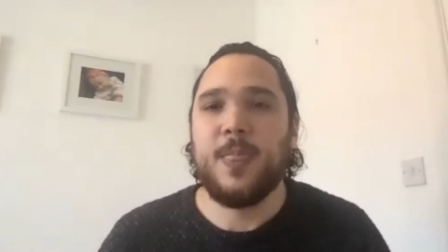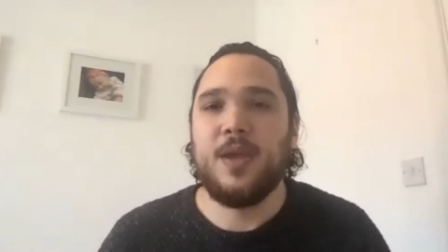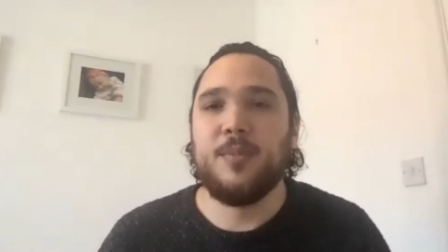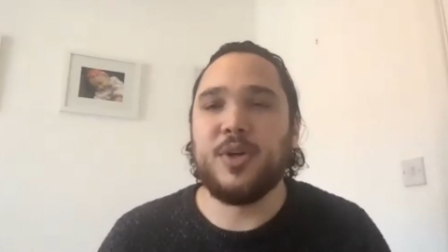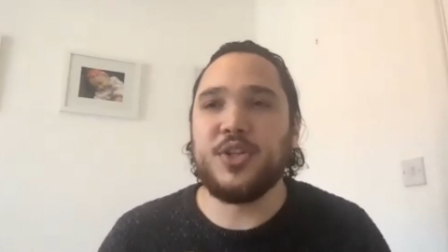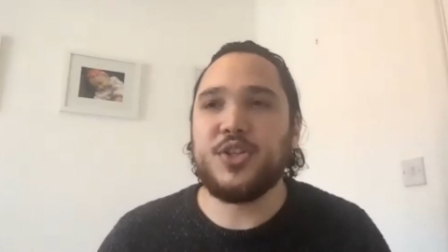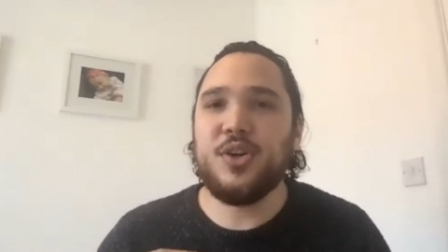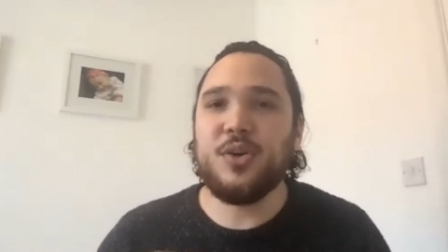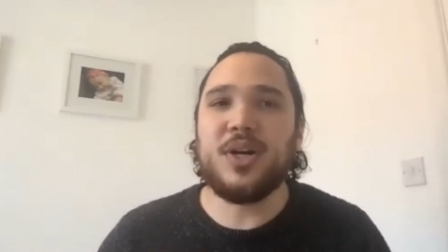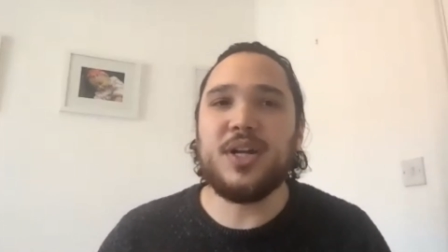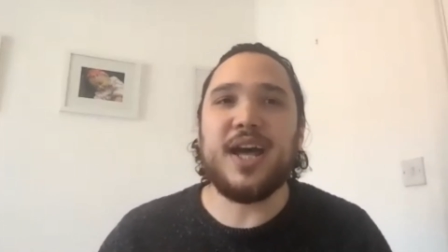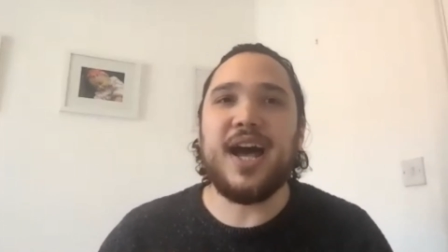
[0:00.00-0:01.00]
But do you know
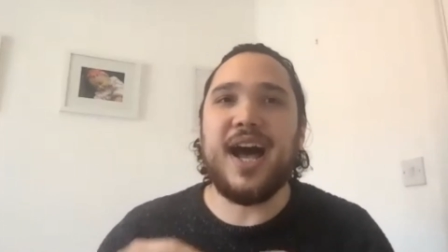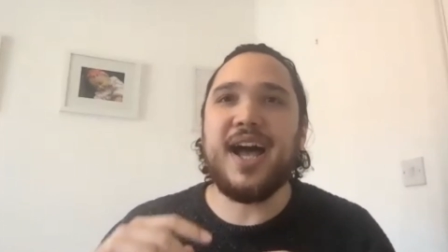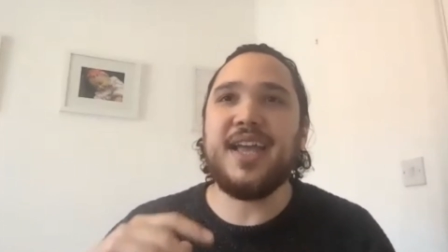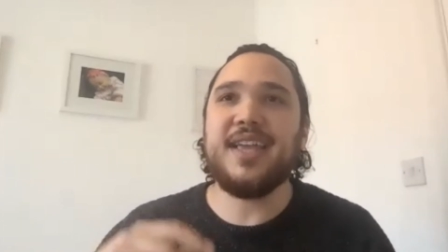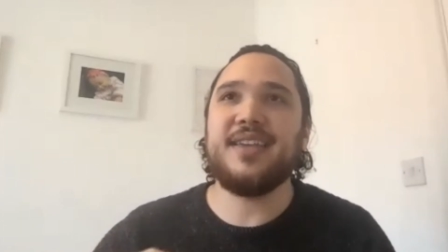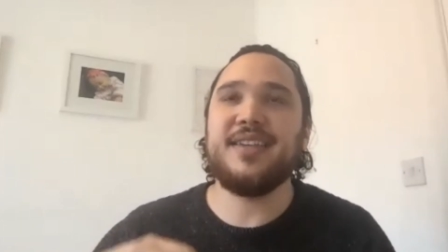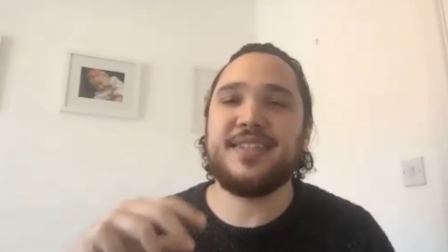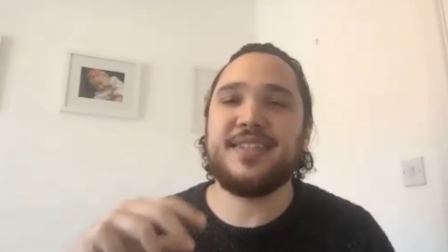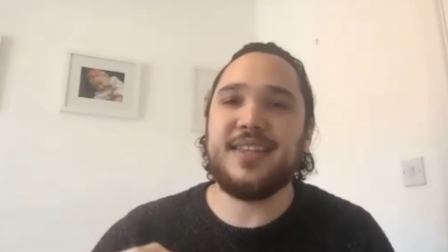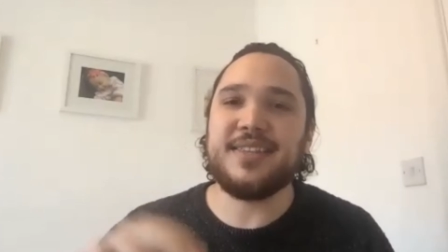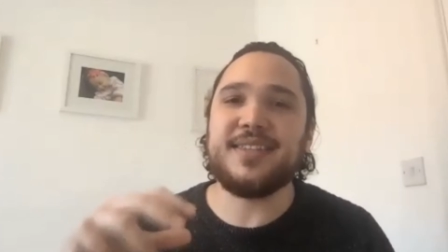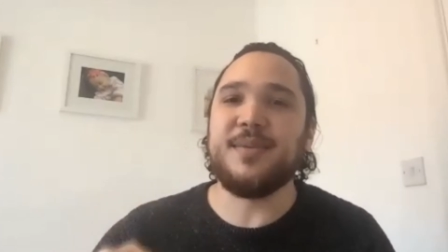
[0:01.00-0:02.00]
what? I
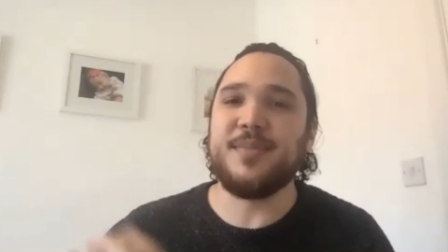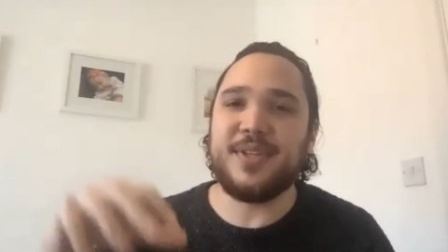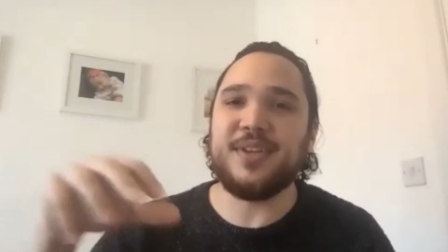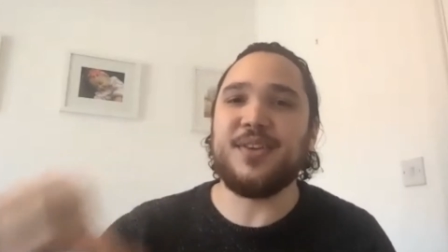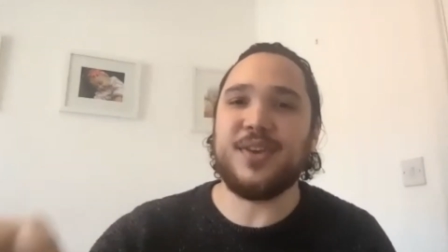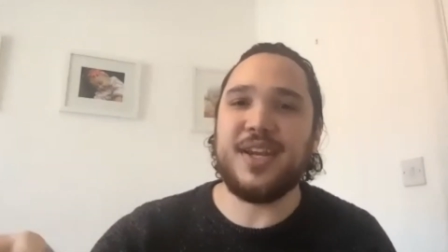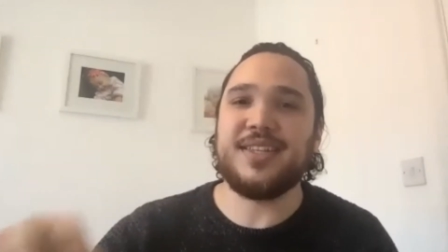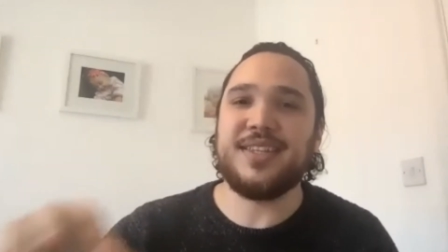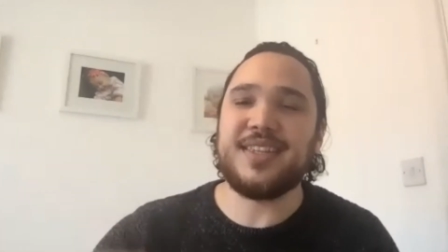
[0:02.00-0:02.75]
sense something greater.